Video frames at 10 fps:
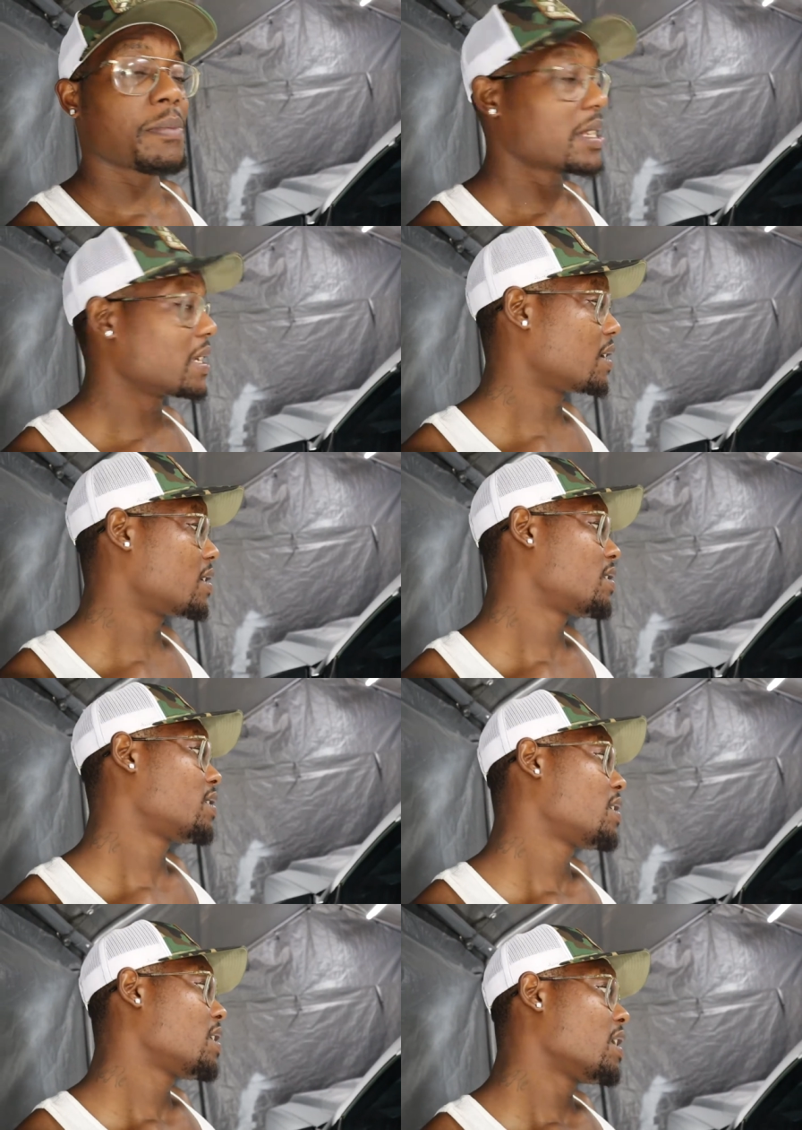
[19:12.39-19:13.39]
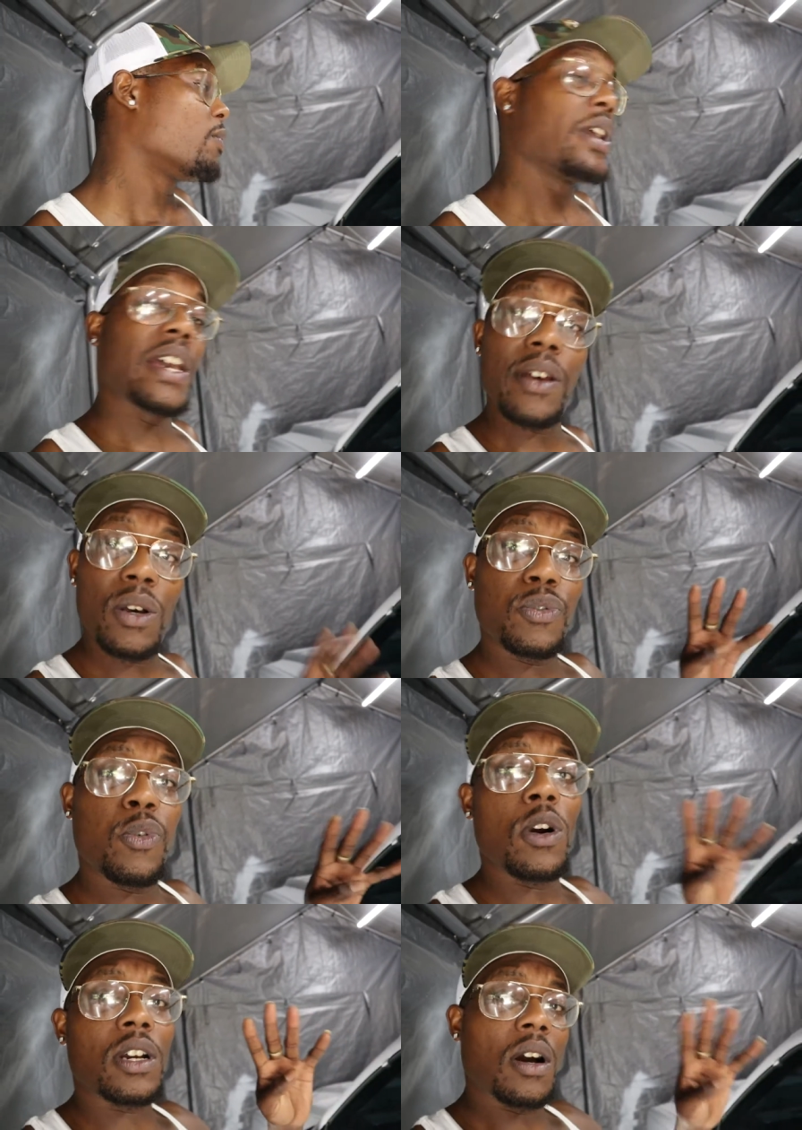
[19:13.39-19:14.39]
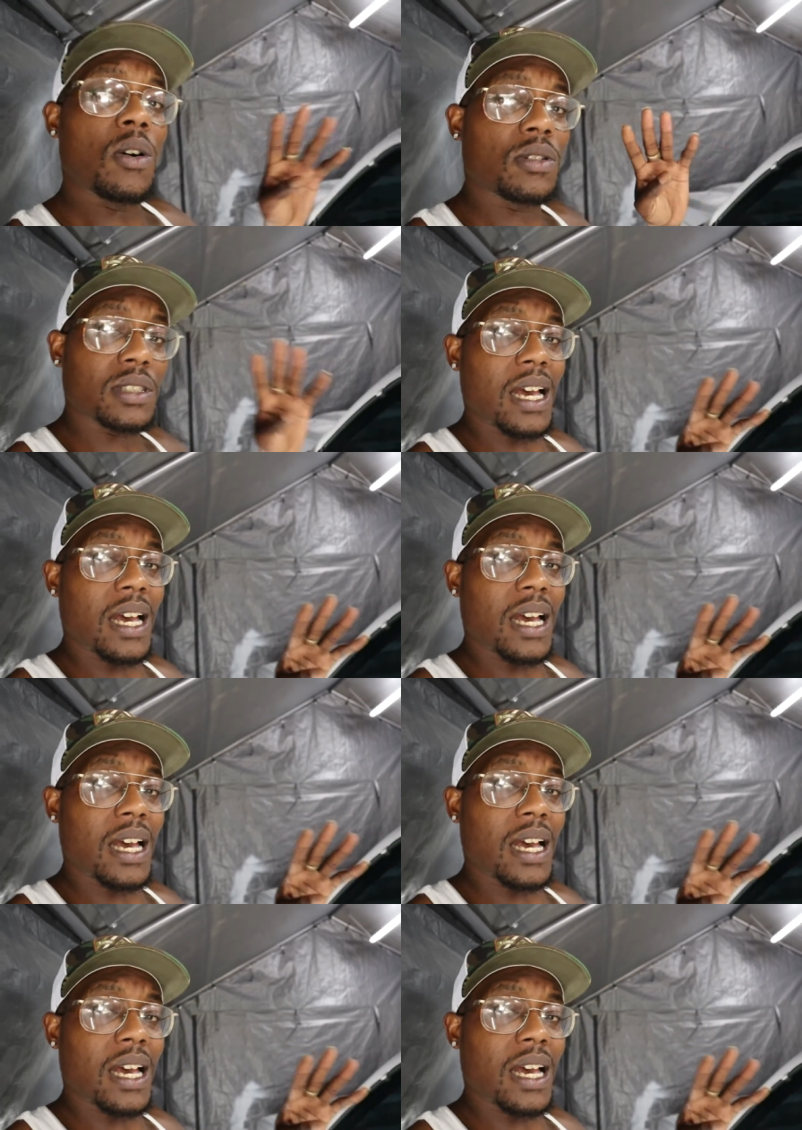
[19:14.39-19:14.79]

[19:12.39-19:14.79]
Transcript: But yeah, we had those 4 codes,